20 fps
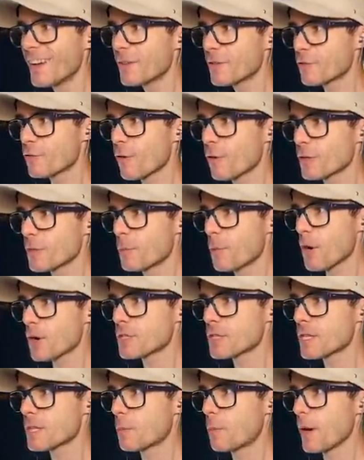Throwing the
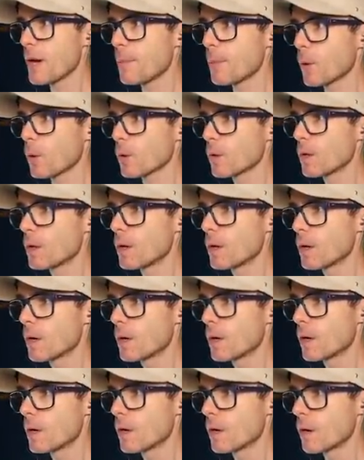box at the people.
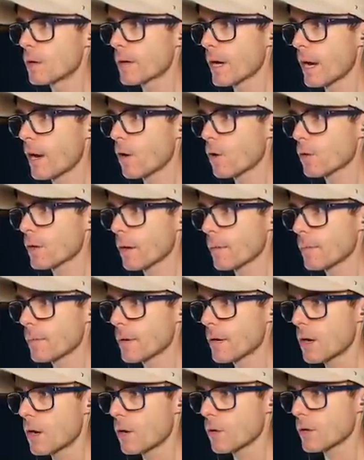Okay, hold up.
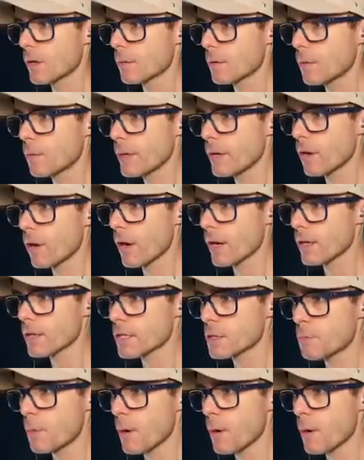Can we hide in this